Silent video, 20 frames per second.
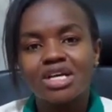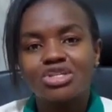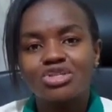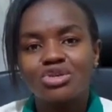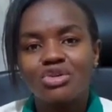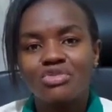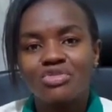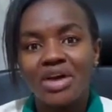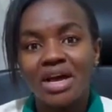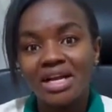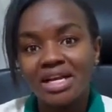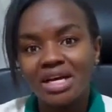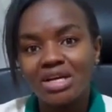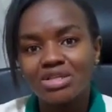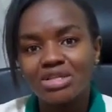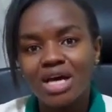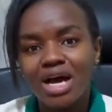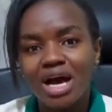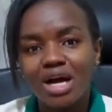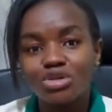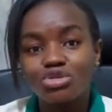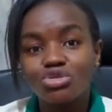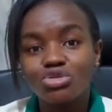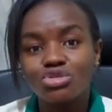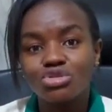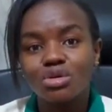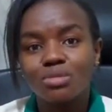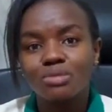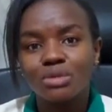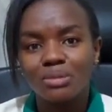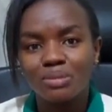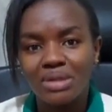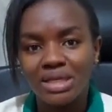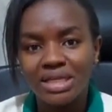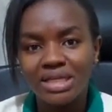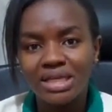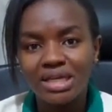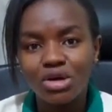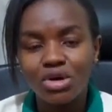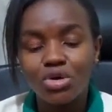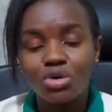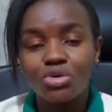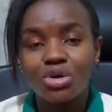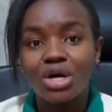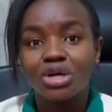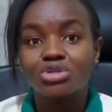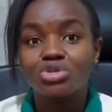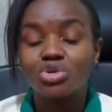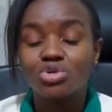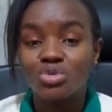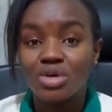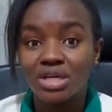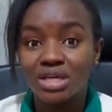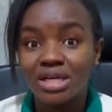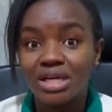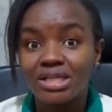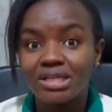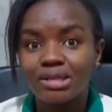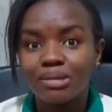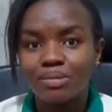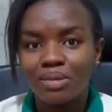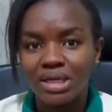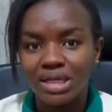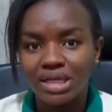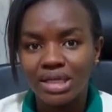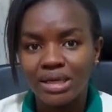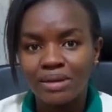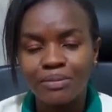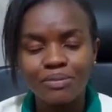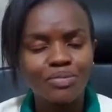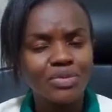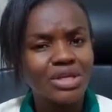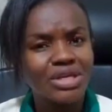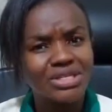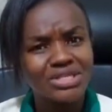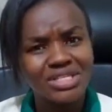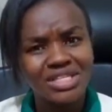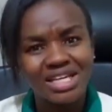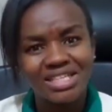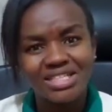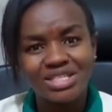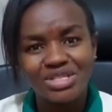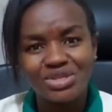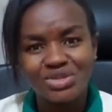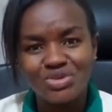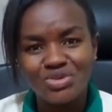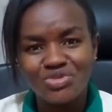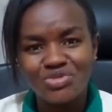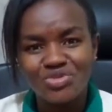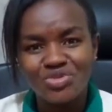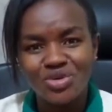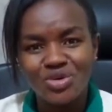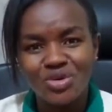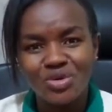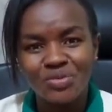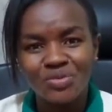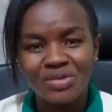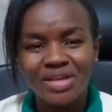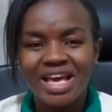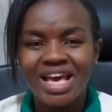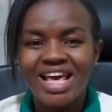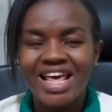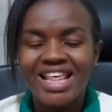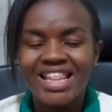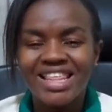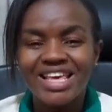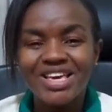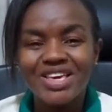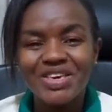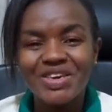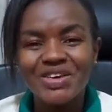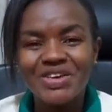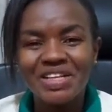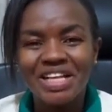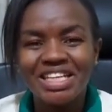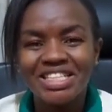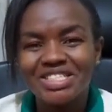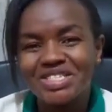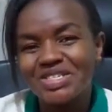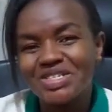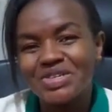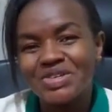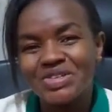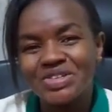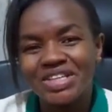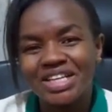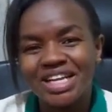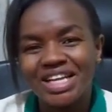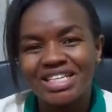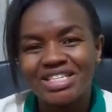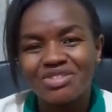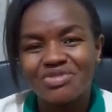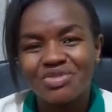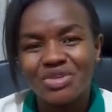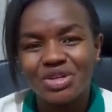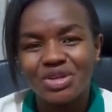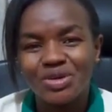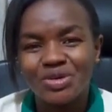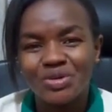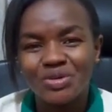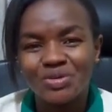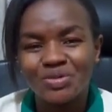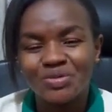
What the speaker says: to find out how to stop the bleeding or how to regulate the bleeding so that it's good for you. Thank you, and see you in the next video.